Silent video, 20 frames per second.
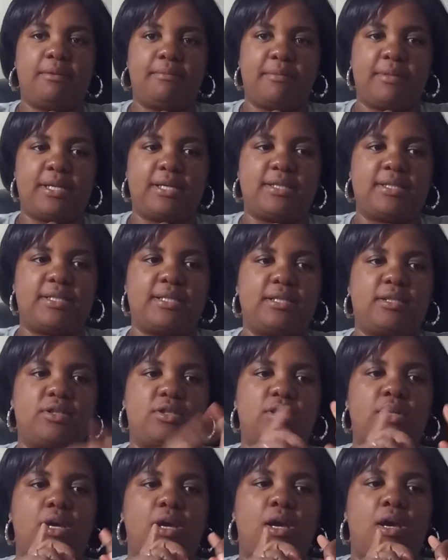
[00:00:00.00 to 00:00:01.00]
Makes
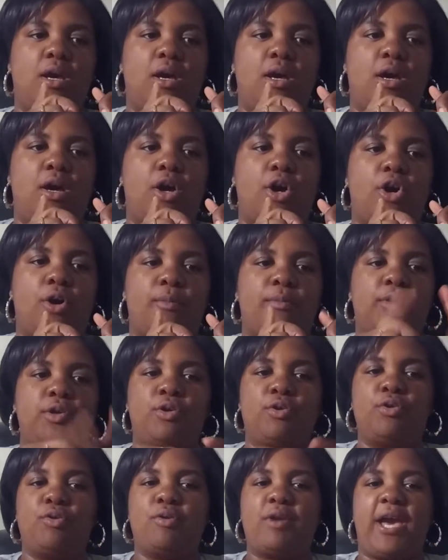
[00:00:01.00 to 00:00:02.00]
sense.
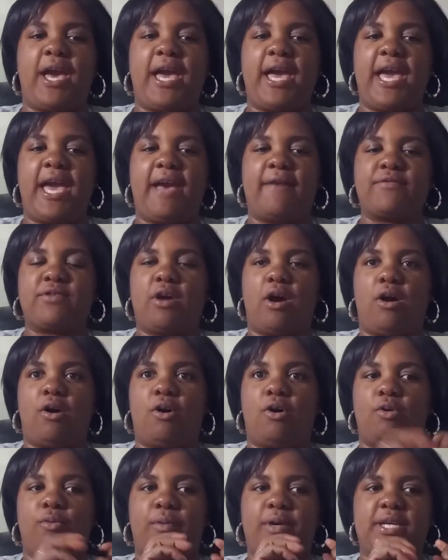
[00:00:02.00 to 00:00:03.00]
You do not have to
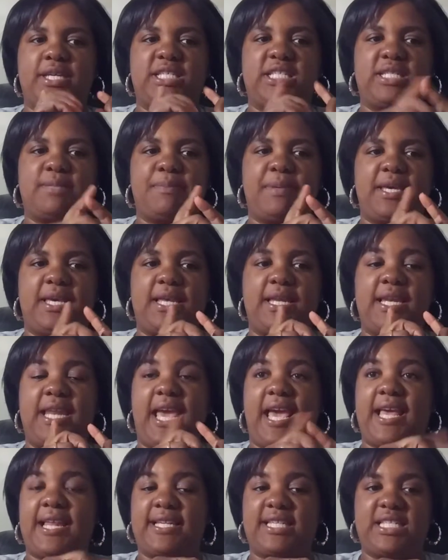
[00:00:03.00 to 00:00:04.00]
always
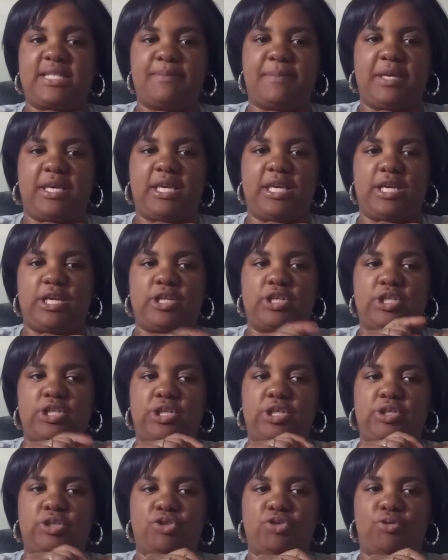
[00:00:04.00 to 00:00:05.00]
spend and spend
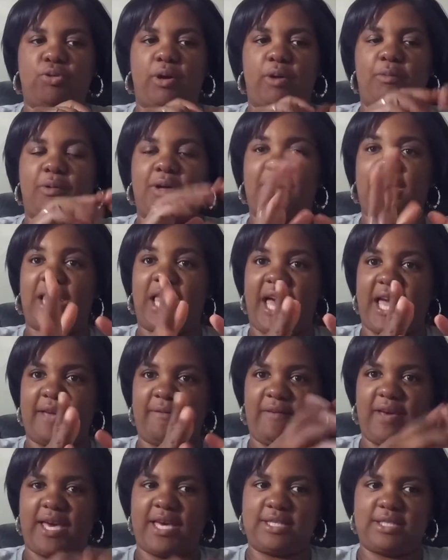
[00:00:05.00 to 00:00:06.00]
to enjoy what
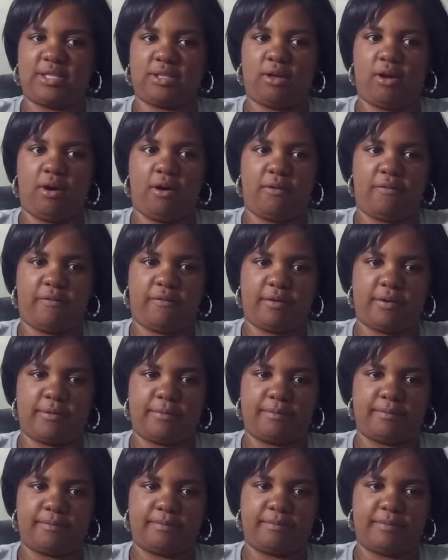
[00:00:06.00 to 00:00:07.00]
life has to
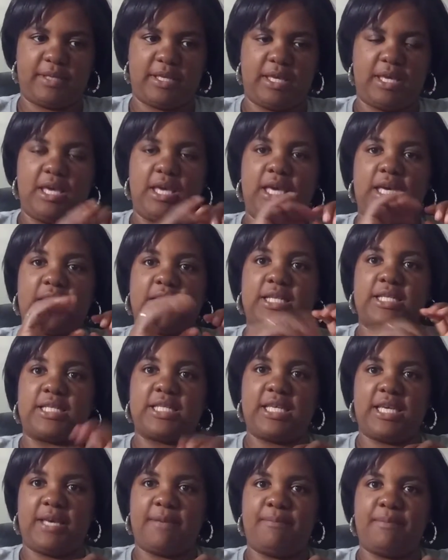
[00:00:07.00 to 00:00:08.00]
offer.
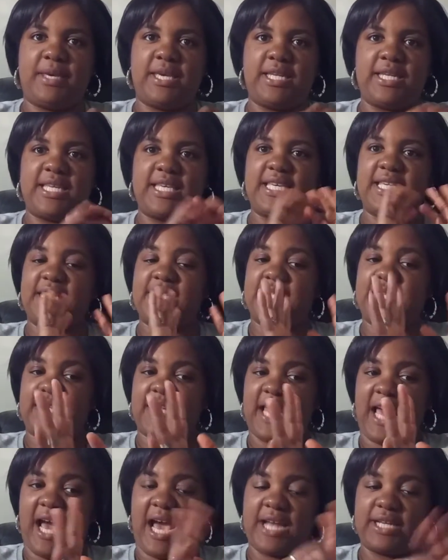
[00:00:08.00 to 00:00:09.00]
Contentment
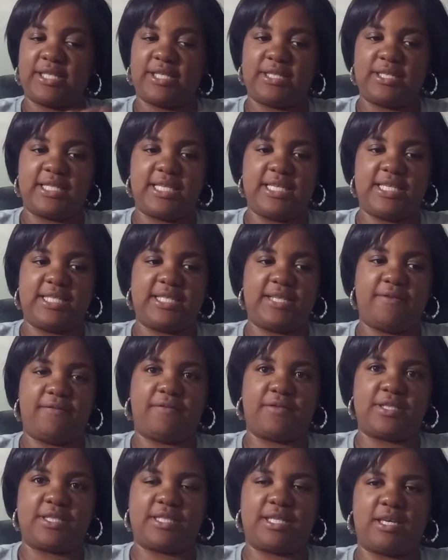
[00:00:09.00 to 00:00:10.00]
isn't
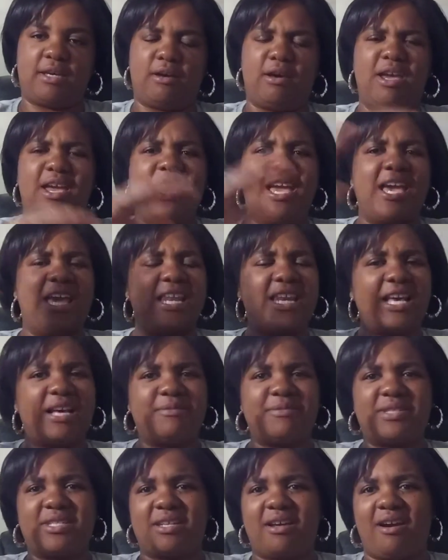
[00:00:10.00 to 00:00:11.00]
for sale. And
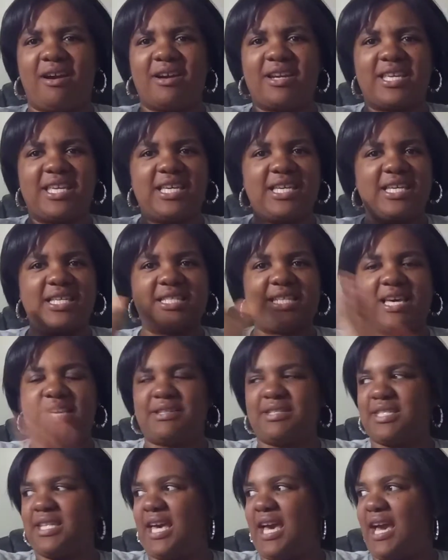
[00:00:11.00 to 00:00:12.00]
I'm sorry, the kids
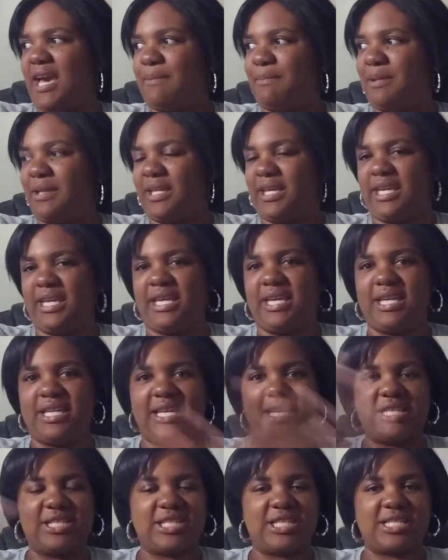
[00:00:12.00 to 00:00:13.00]
outside playing,
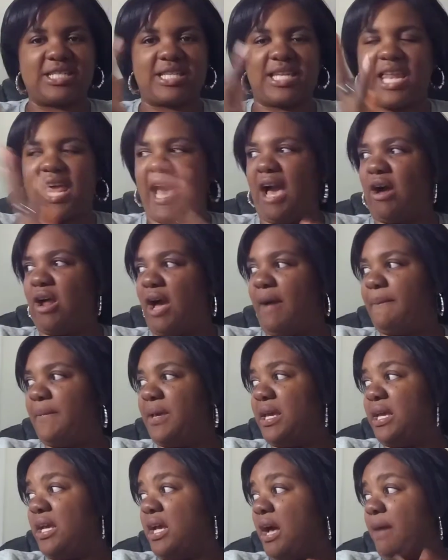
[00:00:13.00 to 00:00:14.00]
they just loud. I
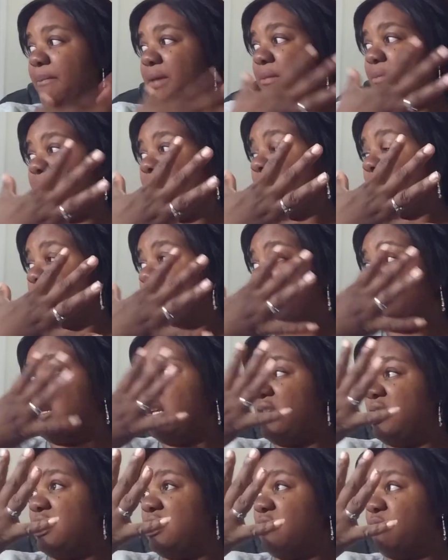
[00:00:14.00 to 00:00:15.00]
mean, I'm
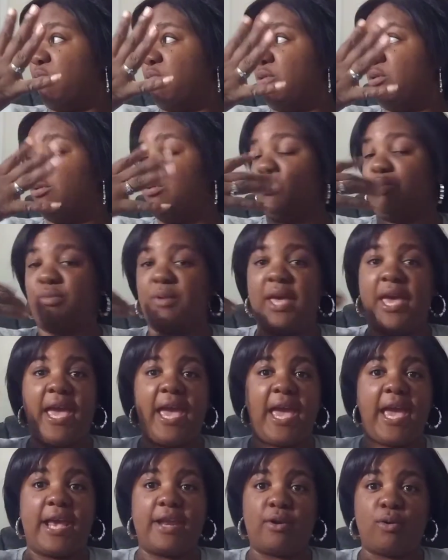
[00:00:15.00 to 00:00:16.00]
in this room
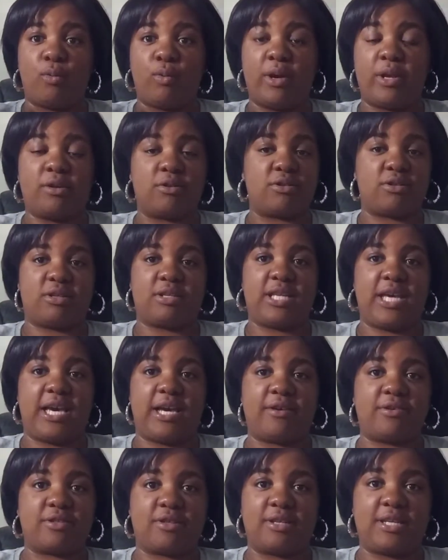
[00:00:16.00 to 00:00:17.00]
and the windows are
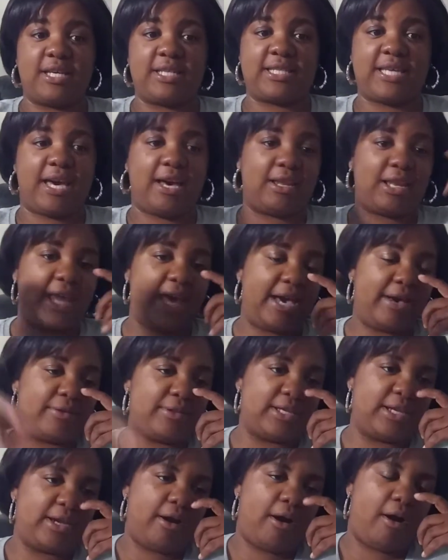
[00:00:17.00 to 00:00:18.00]
down, so that's how
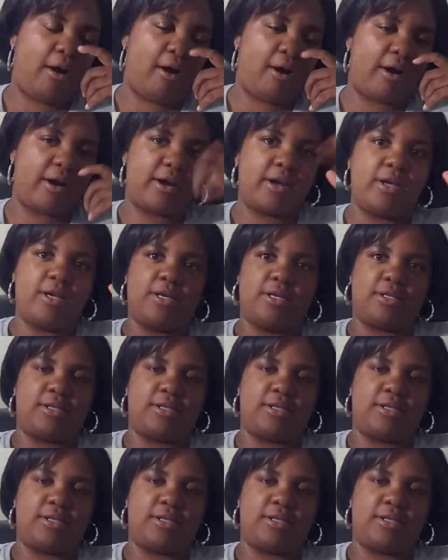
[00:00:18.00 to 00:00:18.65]
loud they are.